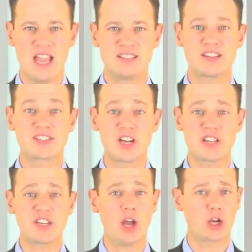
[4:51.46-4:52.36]

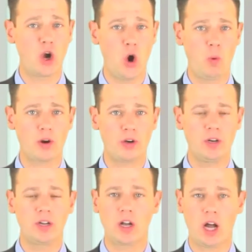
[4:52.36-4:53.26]
Discussing a coworker,
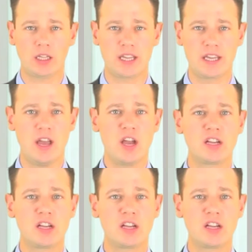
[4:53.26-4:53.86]
colleague,